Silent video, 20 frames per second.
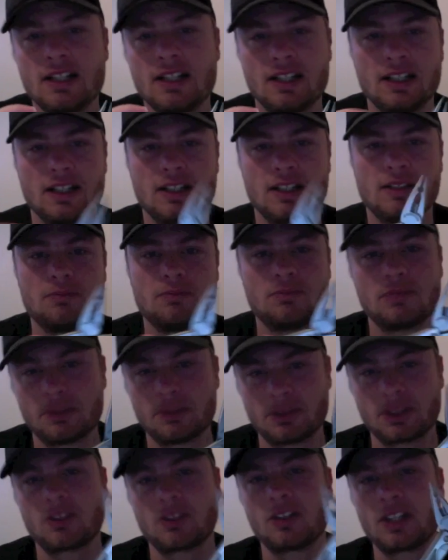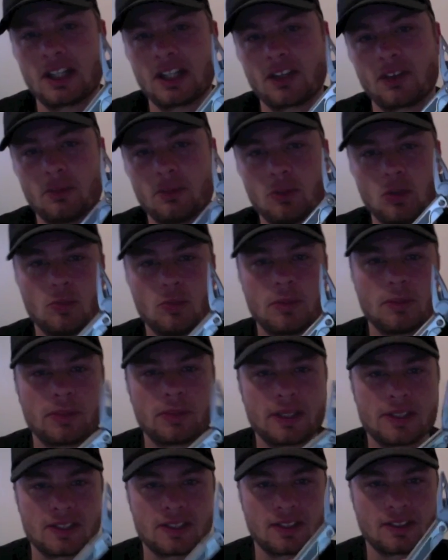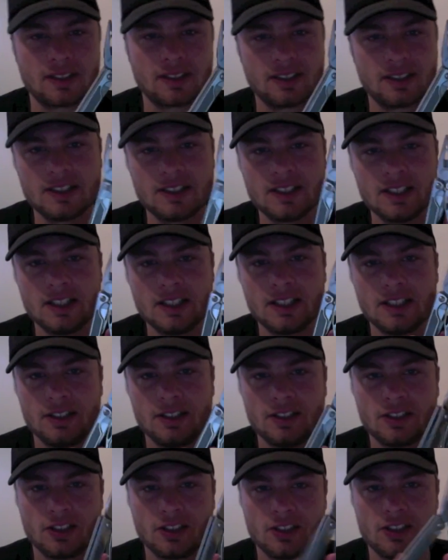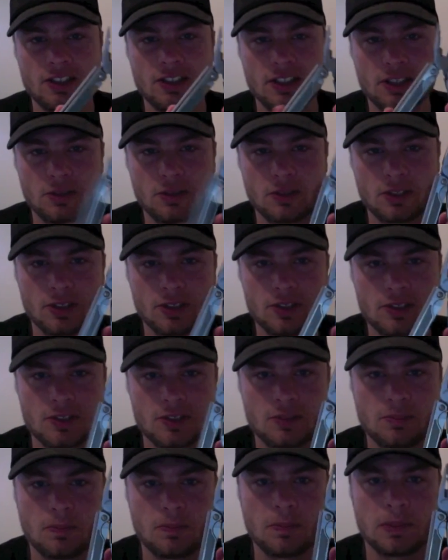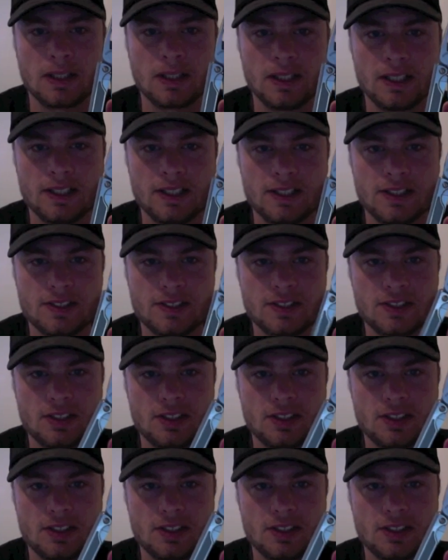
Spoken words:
I mean, I could count them all, but basically, you got your needle nose pliers.